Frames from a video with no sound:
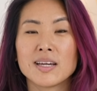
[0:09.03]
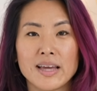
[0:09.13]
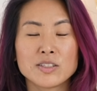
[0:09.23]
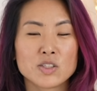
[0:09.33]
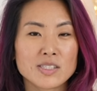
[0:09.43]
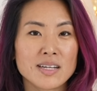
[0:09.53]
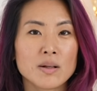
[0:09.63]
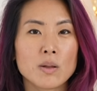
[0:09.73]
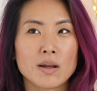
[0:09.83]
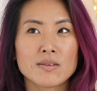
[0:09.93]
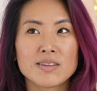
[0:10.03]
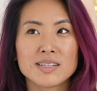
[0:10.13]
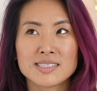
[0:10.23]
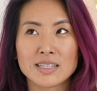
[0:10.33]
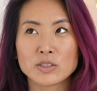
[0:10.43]
It's just that a lot of the
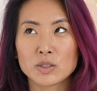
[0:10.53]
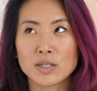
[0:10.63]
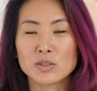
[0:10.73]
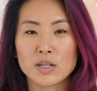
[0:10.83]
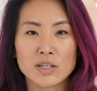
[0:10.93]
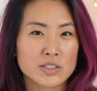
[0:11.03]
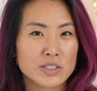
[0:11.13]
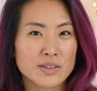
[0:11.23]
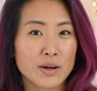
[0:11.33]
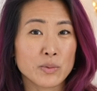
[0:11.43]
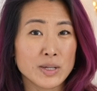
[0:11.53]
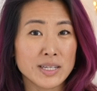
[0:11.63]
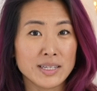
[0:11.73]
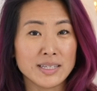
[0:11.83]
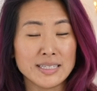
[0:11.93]
essential education that
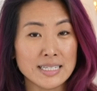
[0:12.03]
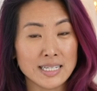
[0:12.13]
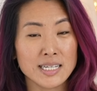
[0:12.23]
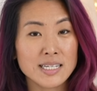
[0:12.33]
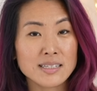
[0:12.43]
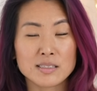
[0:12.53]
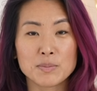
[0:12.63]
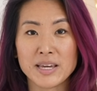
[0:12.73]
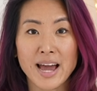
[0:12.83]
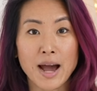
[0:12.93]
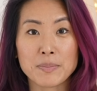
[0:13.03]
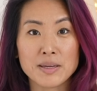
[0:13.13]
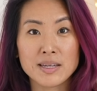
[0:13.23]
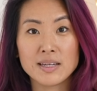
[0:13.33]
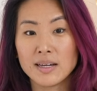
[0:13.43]
we need to be
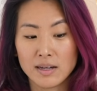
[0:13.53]
happy,